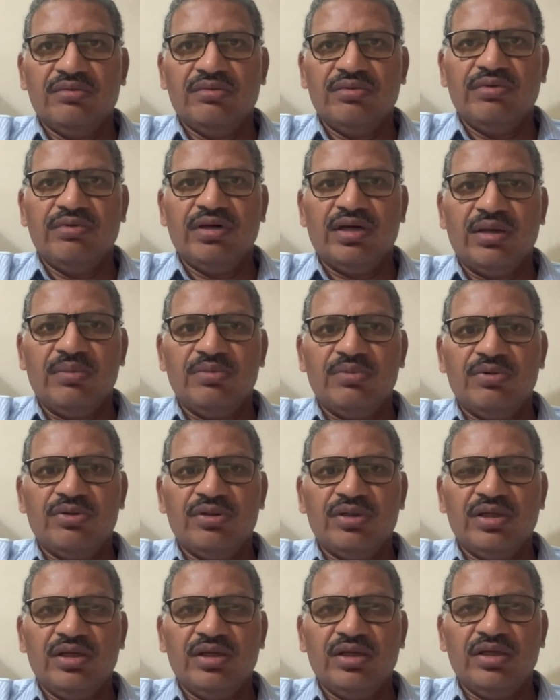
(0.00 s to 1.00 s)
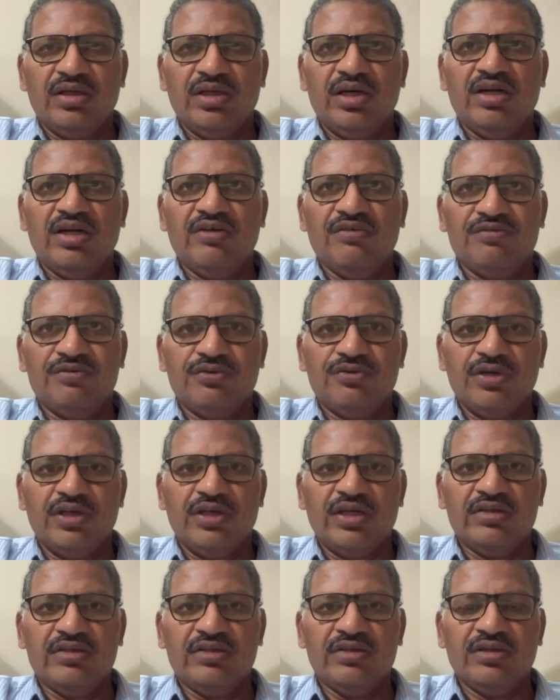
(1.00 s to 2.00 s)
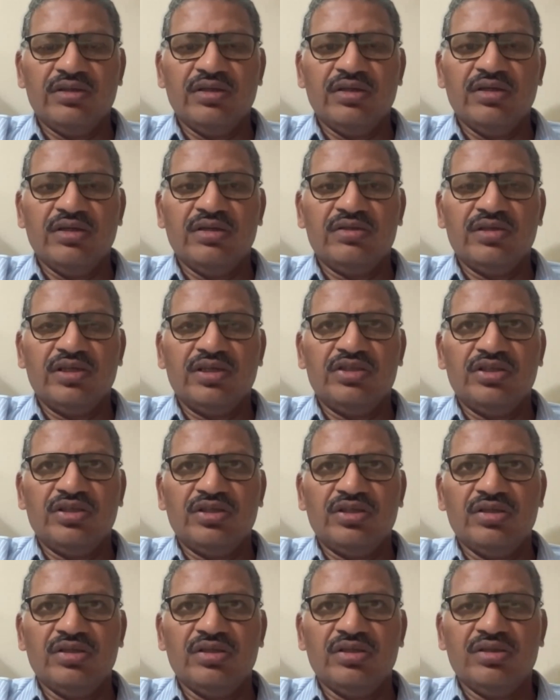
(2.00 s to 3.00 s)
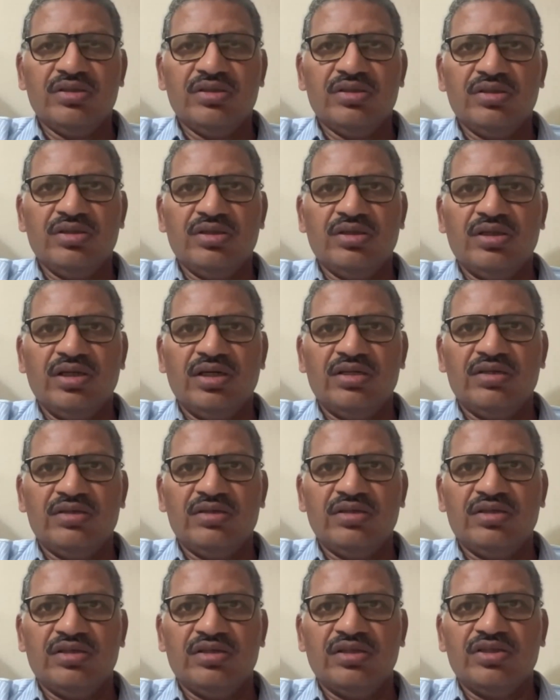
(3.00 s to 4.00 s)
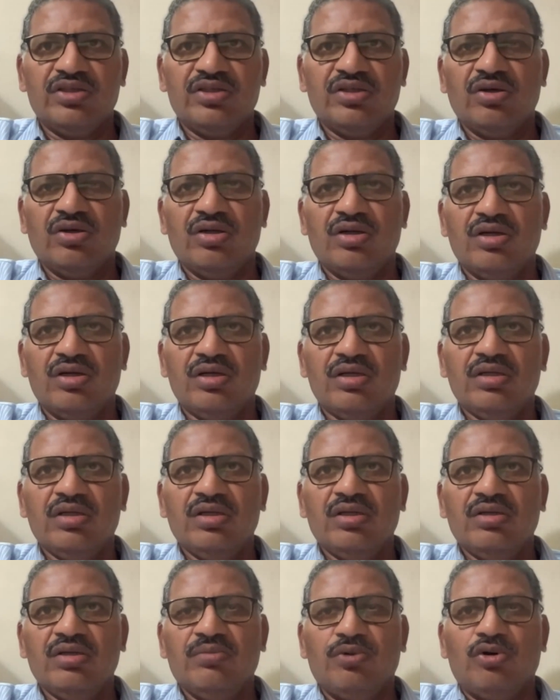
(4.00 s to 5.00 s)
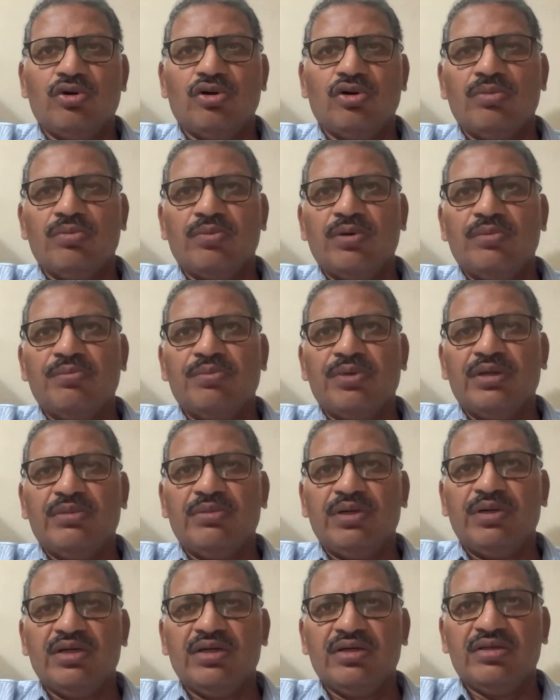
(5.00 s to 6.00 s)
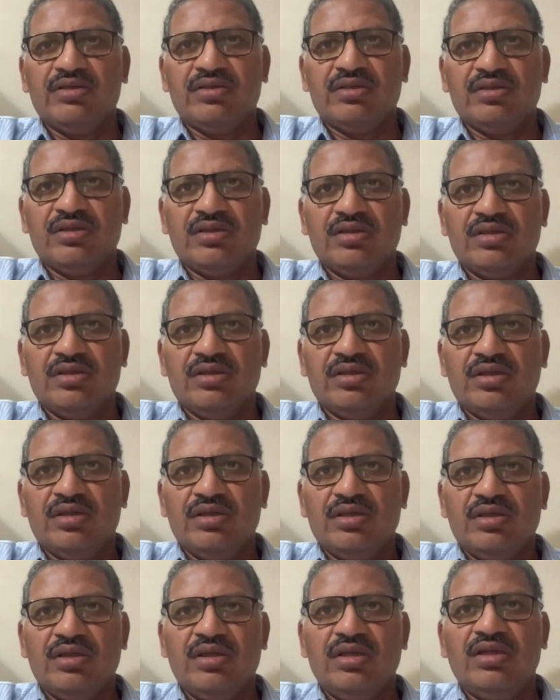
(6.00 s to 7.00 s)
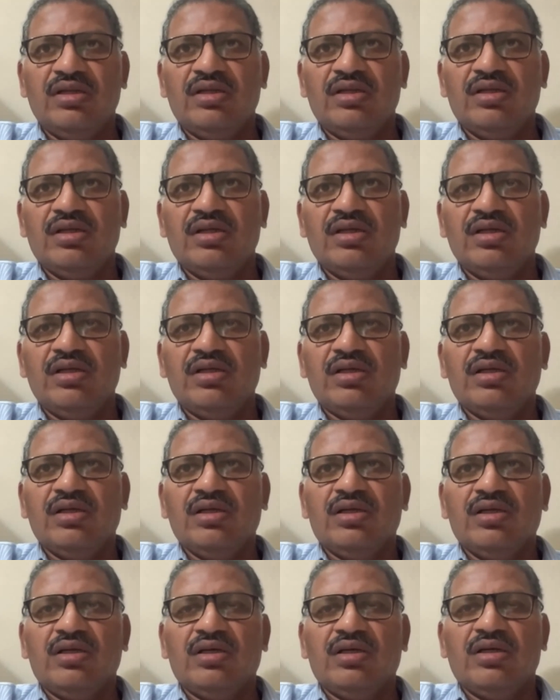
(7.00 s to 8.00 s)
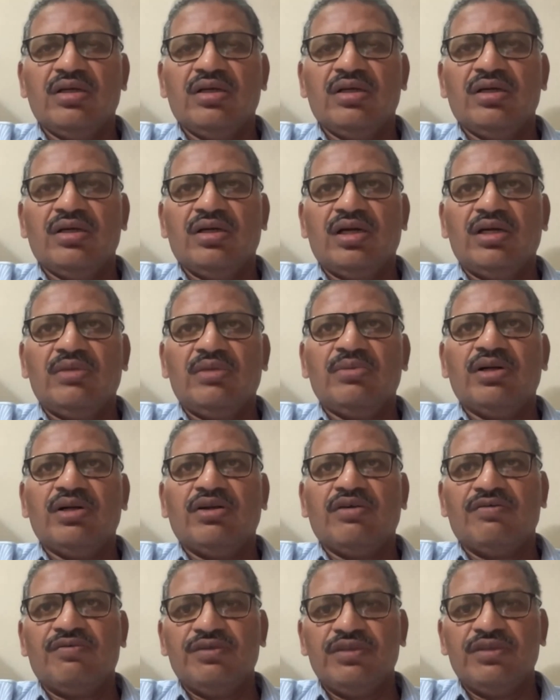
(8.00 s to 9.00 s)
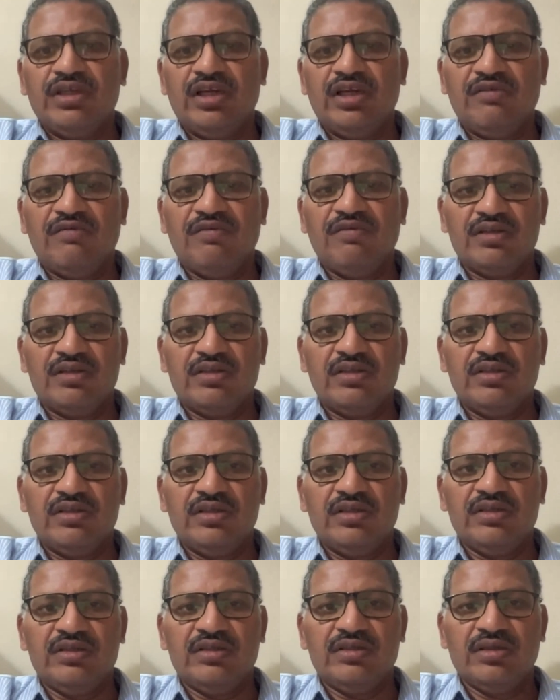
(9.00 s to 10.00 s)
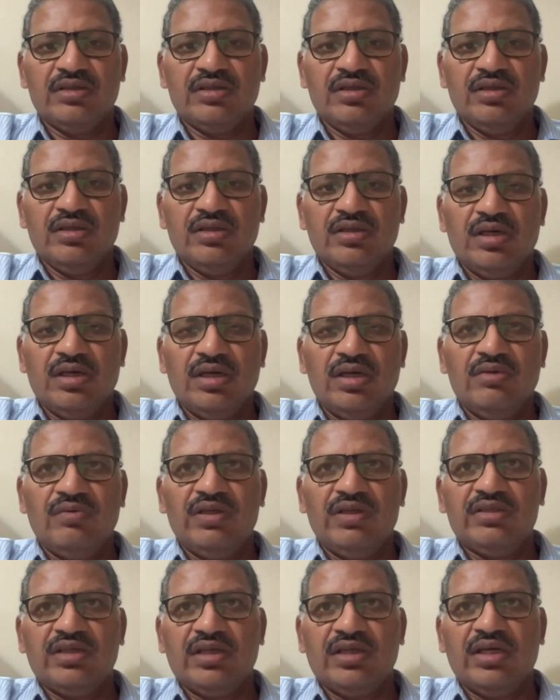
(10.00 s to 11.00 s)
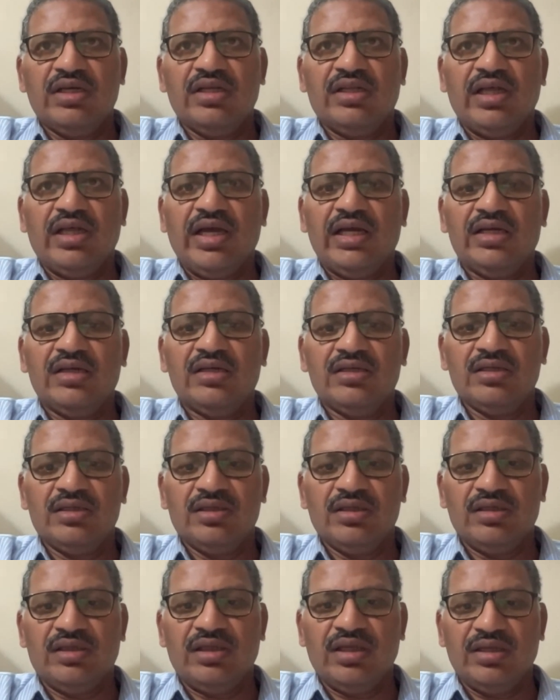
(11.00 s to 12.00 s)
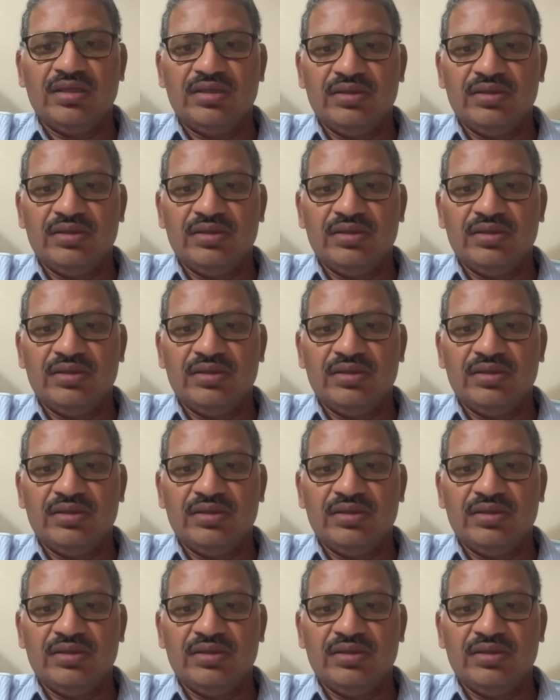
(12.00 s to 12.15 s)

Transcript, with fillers: we will come to the end of today's uh, session, uh, that is discussion on proton pump inhibitors uh, in the uh, treatment of G reflux disease. I once uh, thank... Before,